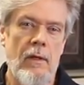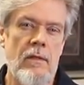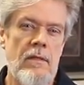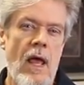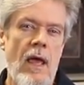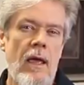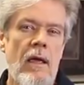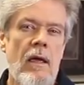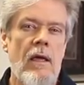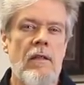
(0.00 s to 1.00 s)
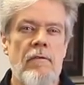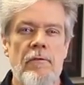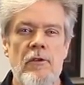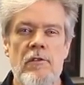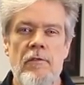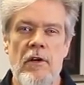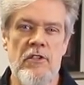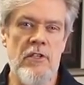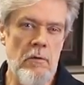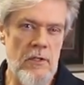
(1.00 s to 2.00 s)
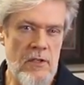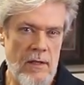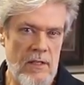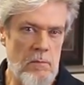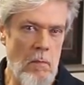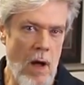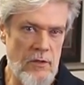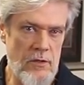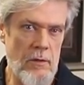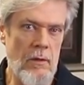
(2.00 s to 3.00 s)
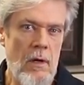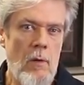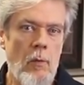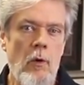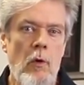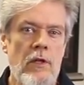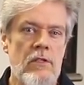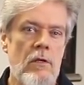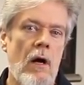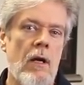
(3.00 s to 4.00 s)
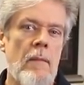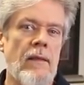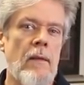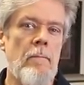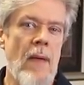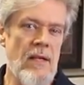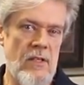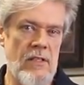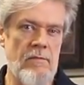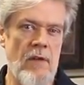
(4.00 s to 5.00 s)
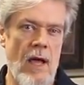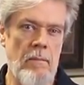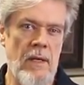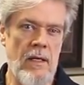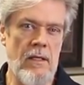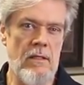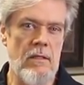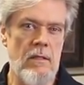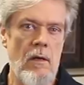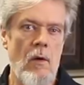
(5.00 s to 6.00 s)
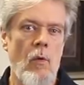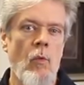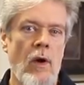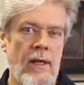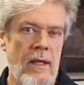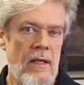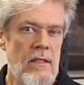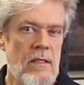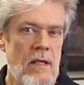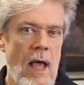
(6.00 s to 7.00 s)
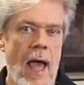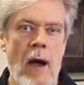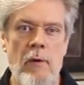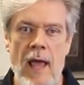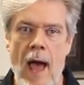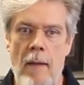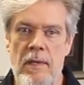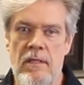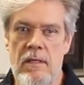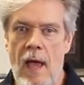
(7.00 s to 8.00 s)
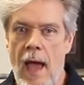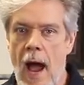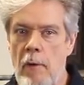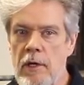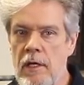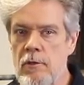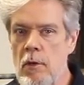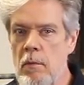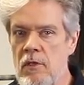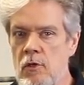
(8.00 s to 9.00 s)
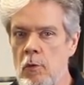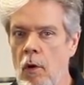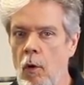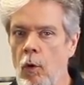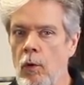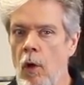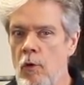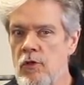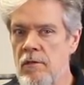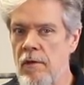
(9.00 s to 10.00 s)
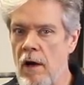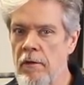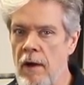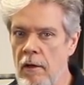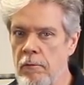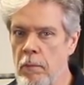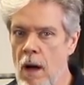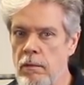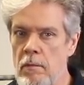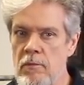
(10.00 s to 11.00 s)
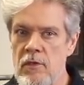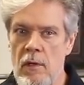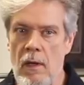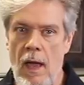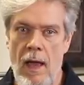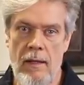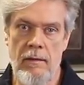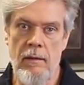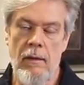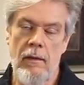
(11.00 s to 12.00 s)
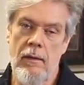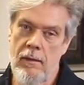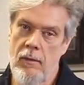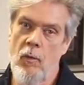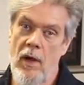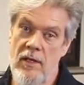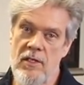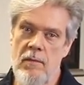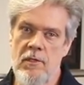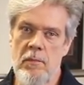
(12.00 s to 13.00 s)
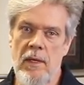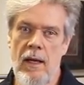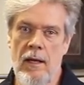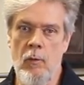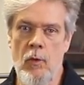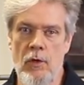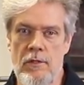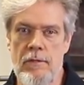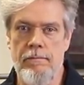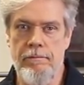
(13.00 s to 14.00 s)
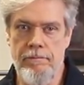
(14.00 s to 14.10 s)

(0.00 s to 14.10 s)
Today, in the first of our series on this monster, we're going to talk about the basics of diabetes. What it is, how it happens, how it contributes to a whole host of other health problems, and why it seems to be getting worse.